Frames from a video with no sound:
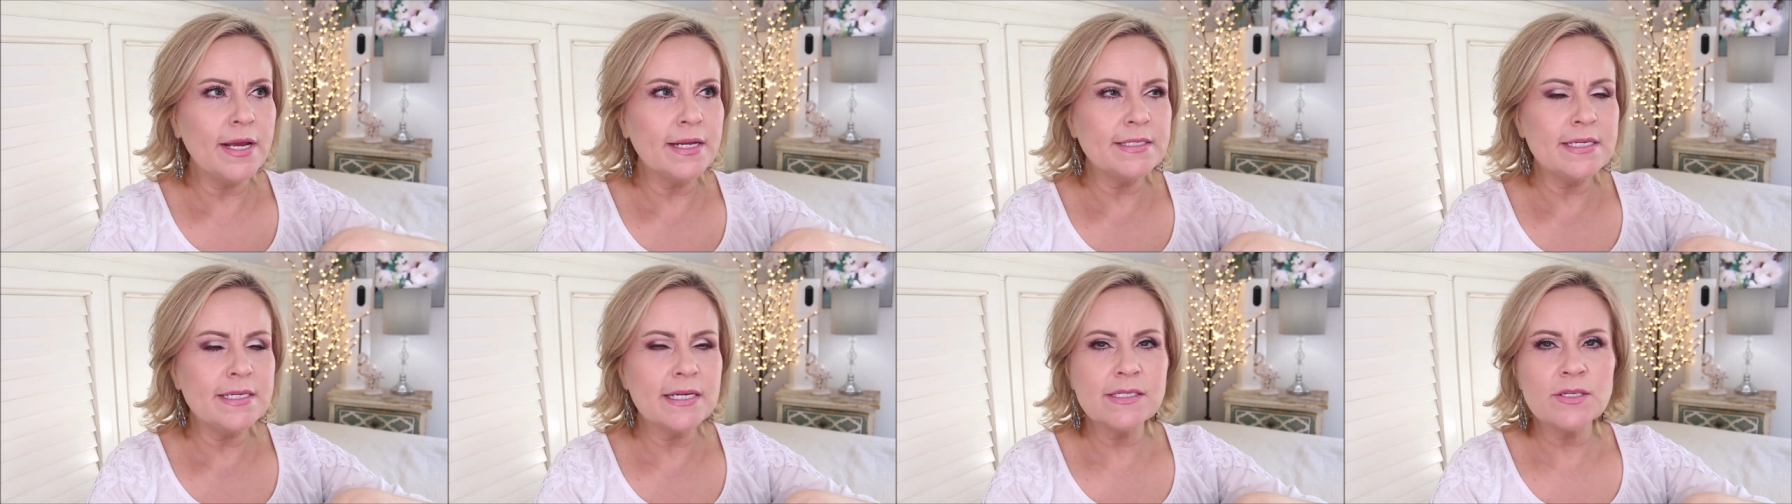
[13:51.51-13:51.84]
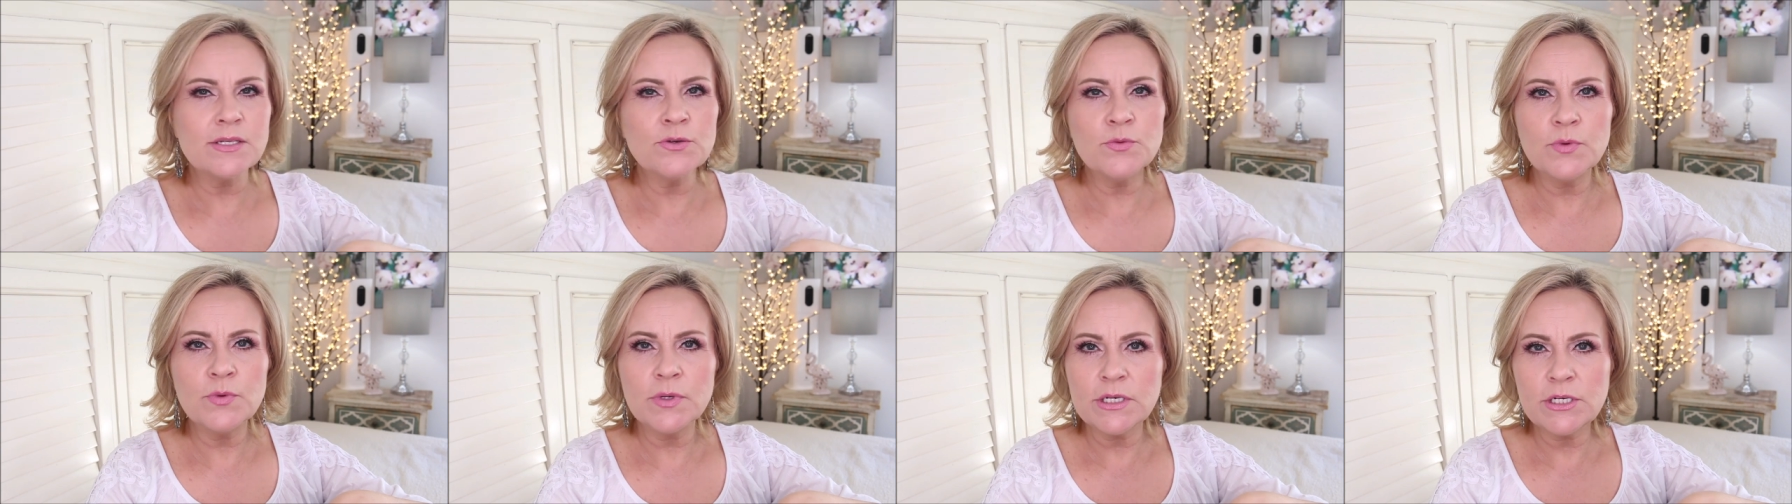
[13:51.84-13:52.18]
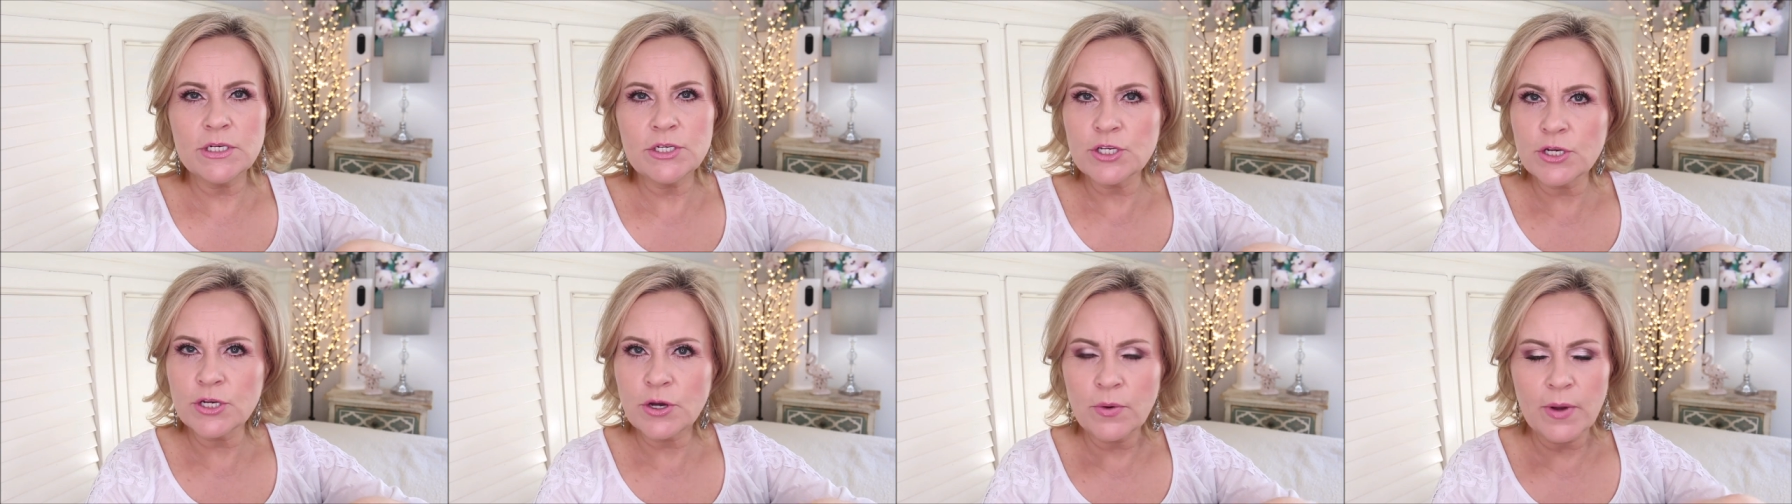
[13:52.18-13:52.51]
it doesn't
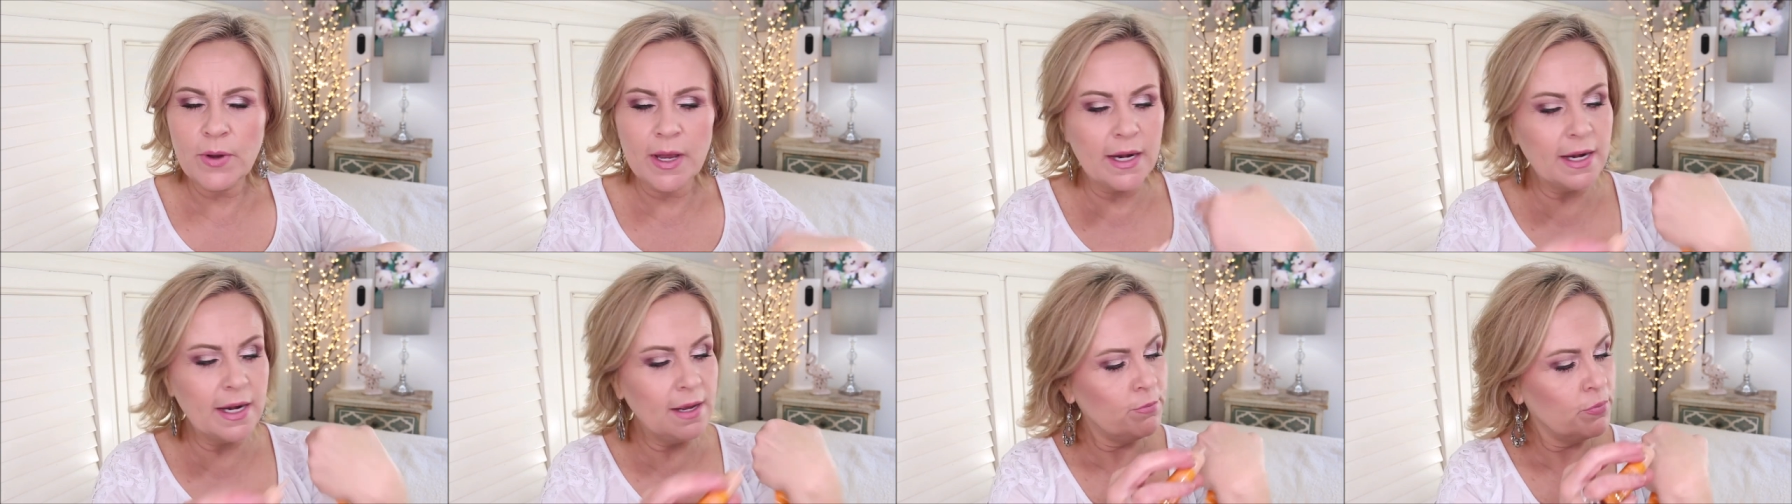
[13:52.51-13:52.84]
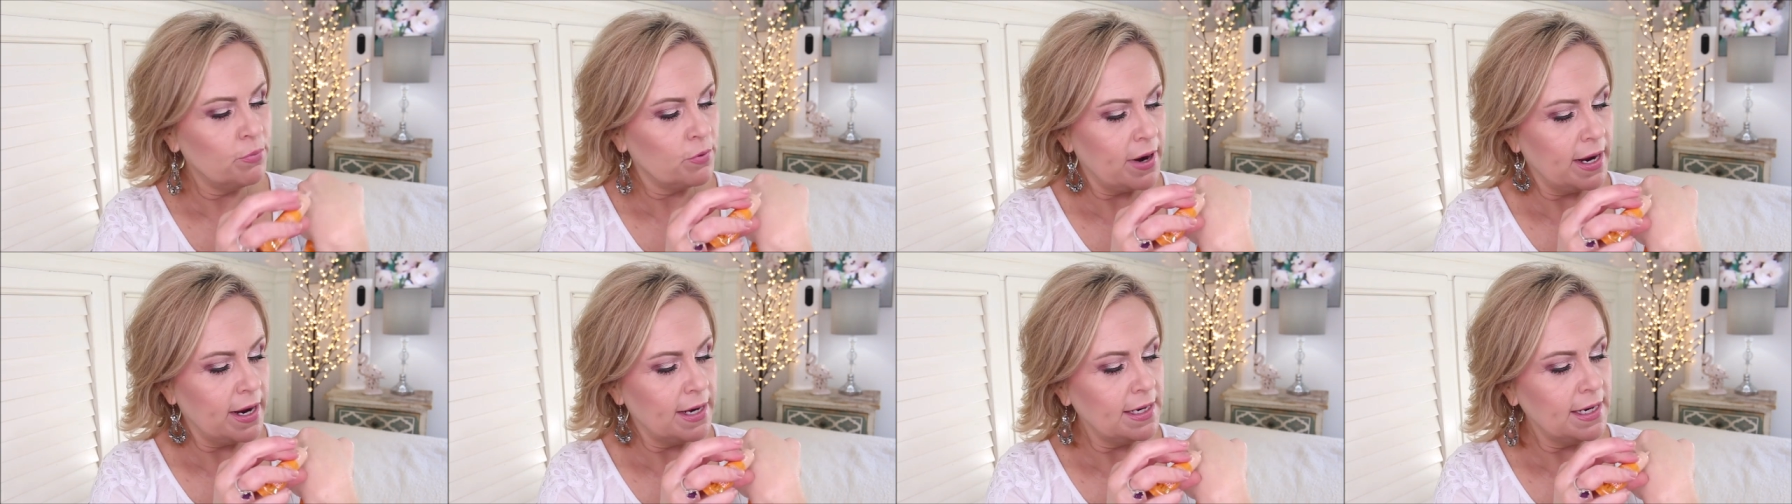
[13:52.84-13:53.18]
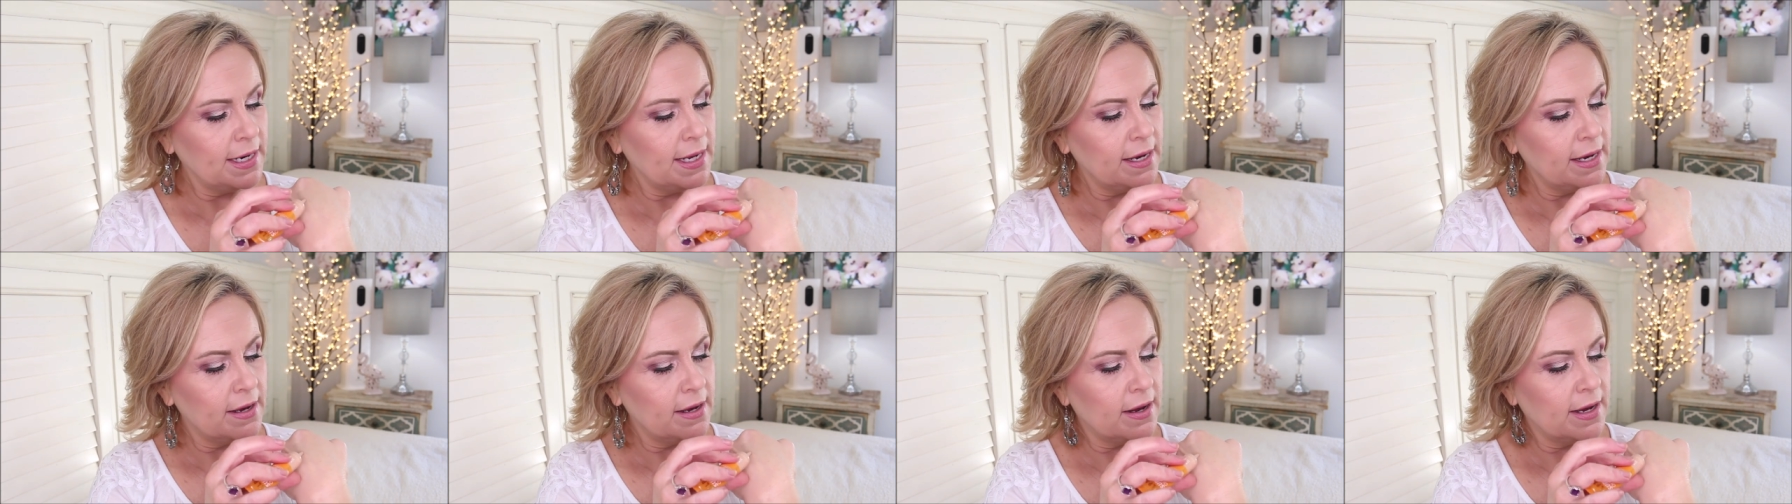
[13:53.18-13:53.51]
really show any
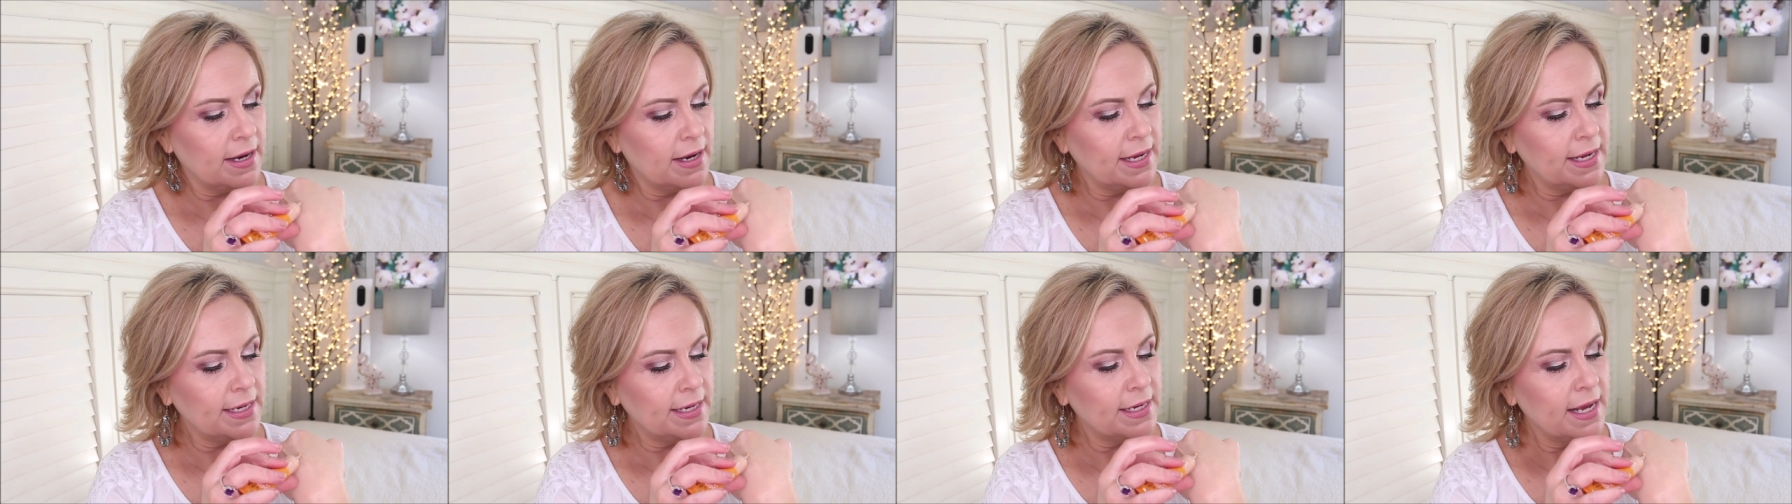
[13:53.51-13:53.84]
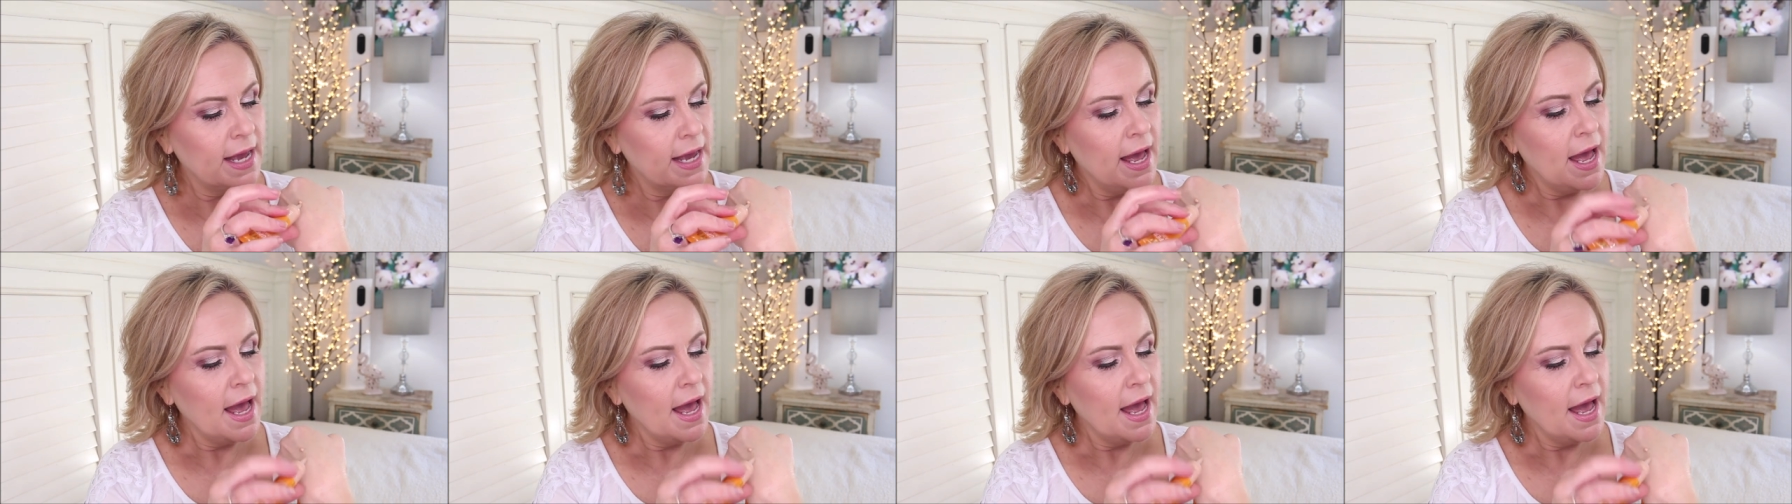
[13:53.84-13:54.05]
brightening on it.